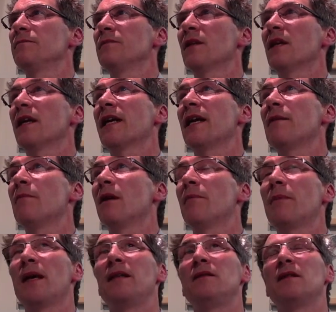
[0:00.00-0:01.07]
that I get in my
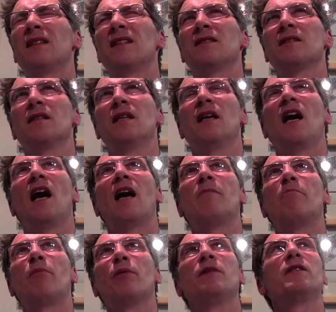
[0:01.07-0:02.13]
paintings,
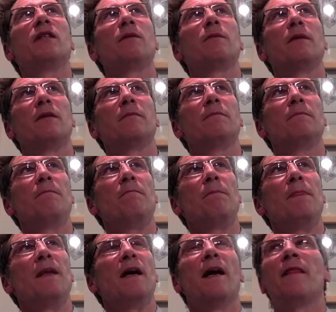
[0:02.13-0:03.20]
and printing with them.
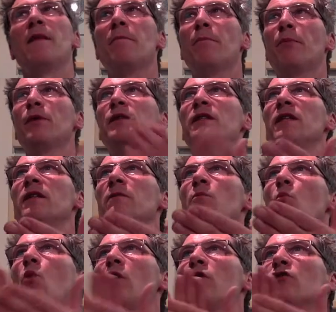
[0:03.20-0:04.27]
And then printing them
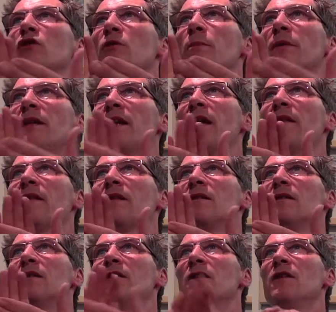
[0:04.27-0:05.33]
one on top of the other.
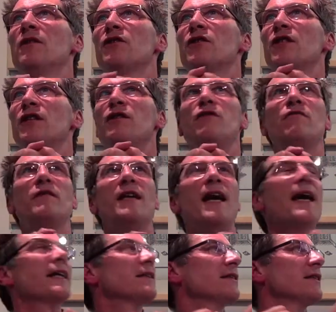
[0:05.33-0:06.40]
So you
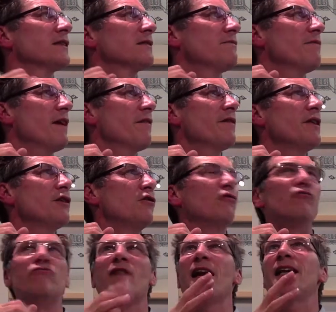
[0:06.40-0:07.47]
get this very
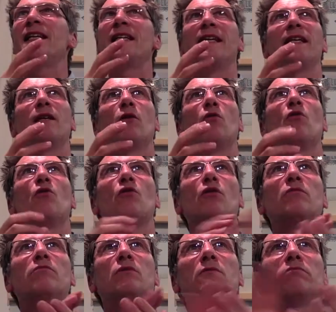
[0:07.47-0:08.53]
grainy or
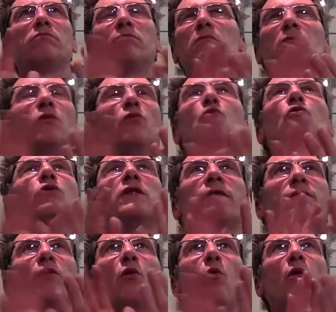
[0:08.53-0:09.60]
all
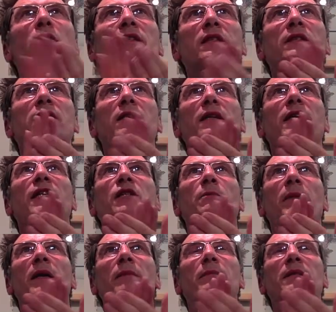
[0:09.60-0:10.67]
different qualities that each
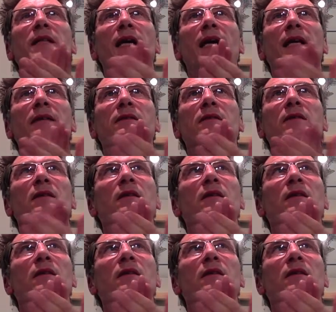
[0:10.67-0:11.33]
pigment has.